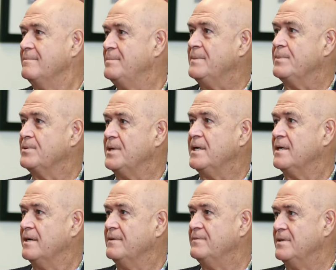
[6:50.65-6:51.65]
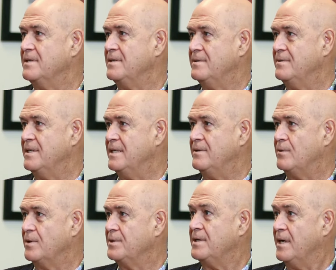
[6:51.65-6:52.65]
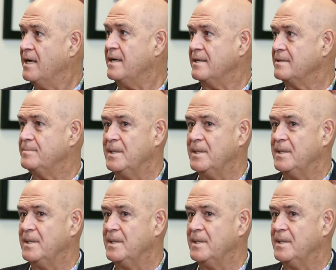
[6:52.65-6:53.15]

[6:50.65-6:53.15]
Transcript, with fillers: people think of that you need orthodontics.